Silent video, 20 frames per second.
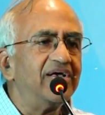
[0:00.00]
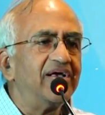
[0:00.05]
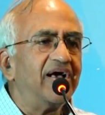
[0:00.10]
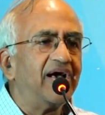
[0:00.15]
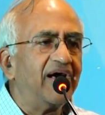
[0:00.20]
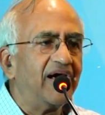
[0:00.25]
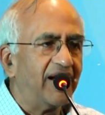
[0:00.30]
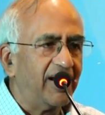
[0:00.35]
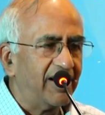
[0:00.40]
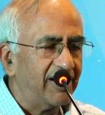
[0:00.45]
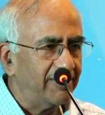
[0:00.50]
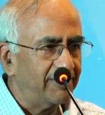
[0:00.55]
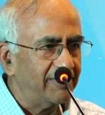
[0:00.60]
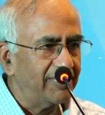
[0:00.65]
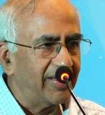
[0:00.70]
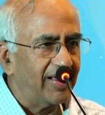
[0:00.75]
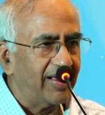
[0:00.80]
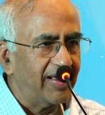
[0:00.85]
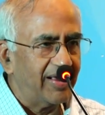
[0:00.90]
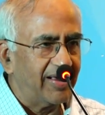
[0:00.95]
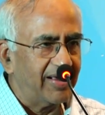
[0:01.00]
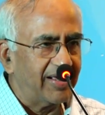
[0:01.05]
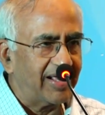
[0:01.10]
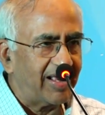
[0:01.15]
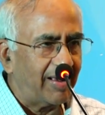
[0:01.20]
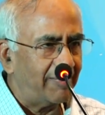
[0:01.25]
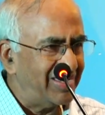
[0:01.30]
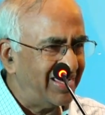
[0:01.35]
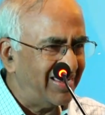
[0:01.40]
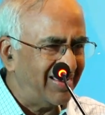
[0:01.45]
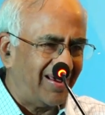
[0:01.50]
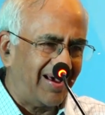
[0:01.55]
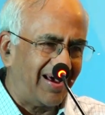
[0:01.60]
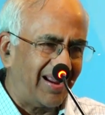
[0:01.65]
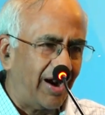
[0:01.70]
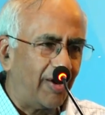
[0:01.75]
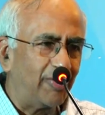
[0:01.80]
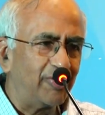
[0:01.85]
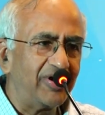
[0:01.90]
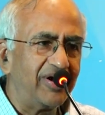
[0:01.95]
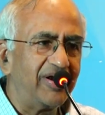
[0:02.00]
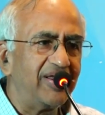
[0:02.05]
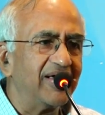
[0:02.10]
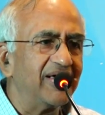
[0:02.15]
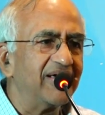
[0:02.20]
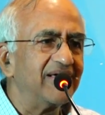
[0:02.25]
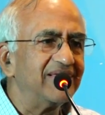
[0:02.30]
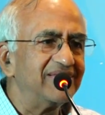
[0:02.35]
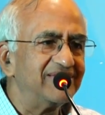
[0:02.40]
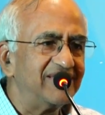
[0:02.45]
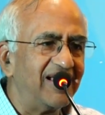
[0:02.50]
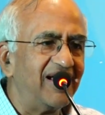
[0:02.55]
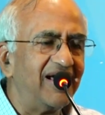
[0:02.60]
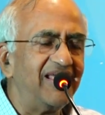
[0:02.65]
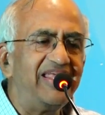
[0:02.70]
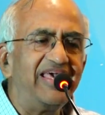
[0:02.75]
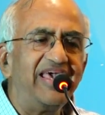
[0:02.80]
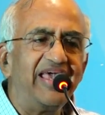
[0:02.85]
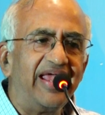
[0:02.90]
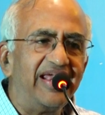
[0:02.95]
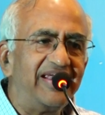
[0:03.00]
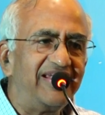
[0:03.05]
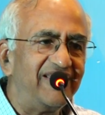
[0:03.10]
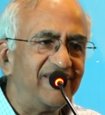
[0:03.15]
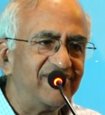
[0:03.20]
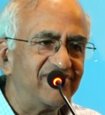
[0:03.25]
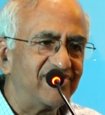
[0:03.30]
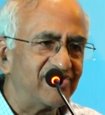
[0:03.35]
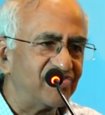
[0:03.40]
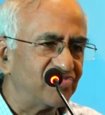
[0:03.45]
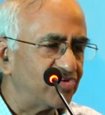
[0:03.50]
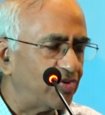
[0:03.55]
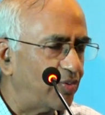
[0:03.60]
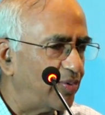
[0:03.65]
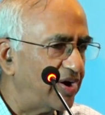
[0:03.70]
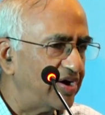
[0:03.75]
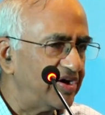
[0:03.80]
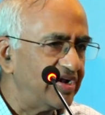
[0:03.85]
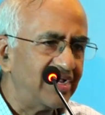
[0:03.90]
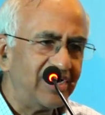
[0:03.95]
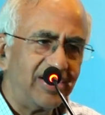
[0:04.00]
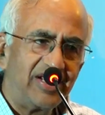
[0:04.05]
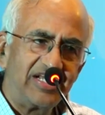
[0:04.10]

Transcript: coming around in the early 80s and so on.